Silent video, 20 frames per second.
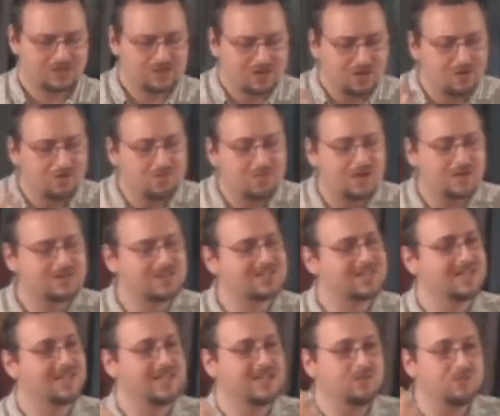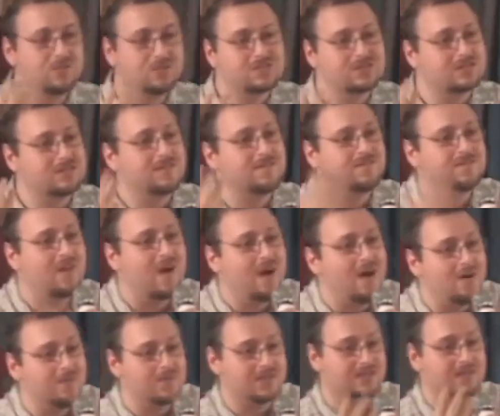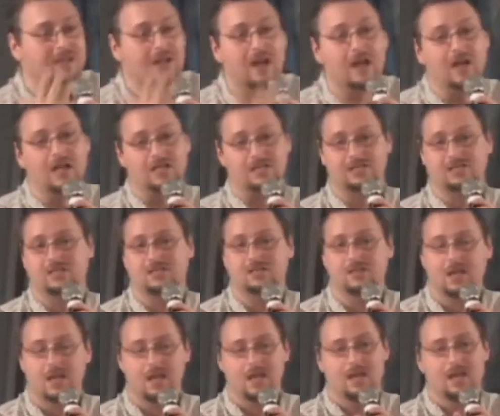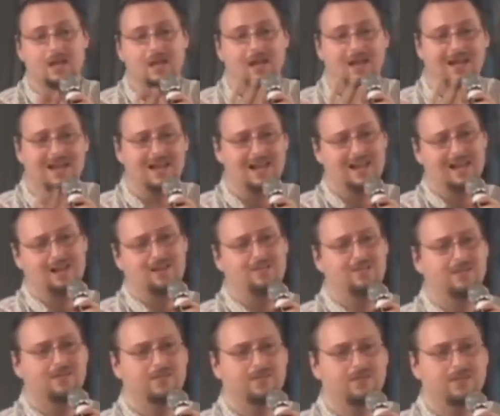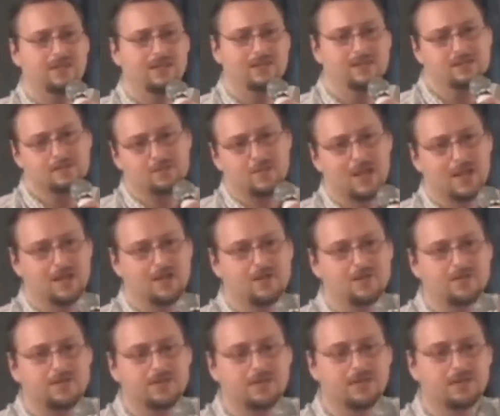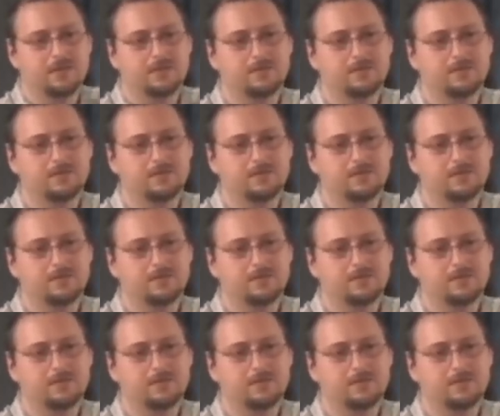So much that He wants to vomit us out of His mouth.